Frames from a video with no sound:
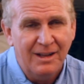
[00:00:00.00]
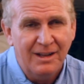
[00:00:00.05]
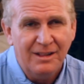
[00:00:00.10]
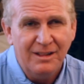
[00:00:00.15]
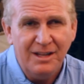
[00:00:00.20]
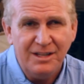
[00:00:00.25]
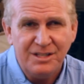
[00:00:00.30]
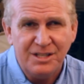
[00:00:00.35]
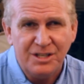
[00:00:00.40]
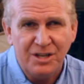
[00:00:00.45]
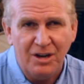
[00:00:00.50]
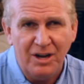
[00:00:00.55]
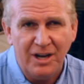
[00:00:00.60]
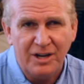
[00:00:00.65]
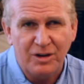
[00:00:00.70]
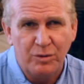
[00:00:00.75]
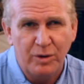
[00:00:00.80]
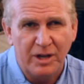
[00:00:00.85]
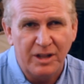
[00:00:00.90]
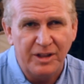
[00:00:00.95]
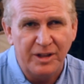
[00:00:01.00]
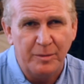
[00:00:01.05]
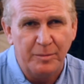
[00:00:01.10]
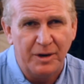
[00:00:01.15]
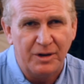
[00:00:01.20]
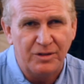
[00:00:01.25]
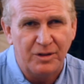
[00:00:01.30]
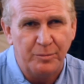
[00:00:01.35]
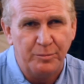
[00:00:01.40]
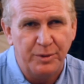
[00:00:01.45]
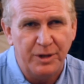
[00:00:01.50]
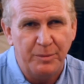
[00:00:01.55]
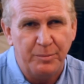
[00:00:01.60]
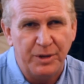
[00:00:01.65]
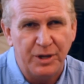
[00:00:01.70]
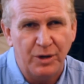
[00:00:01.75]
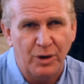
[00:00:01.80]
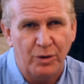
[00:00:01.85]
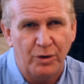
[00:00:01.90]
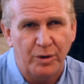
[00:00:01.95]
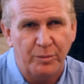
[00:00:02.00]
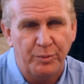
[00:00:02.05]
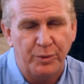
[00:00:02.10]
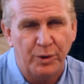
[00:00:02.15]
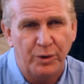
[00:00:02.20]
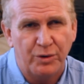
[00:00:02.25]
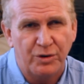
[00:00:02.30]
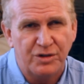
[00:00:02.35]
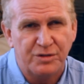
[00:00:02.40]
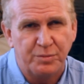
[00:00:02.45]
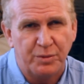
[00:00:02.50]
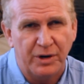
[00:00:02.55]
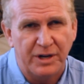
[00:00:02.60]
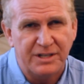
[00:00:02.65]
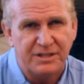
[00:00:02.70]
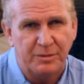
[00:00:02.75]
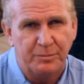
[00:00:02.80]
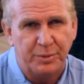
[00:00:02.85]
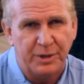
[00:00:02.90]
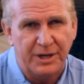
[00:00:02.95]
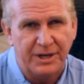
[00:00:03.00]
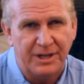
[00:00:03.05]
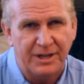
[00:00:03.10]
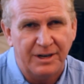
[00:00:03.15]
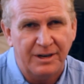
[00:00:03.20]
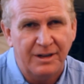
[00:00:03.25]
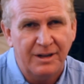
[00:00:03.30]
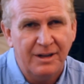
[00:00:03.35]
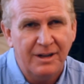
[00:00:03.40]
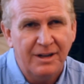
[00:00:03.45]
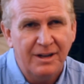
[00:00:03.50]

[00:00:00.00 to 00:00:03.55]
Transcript: Let's talk quickly about the BPO, or broker's price opinion.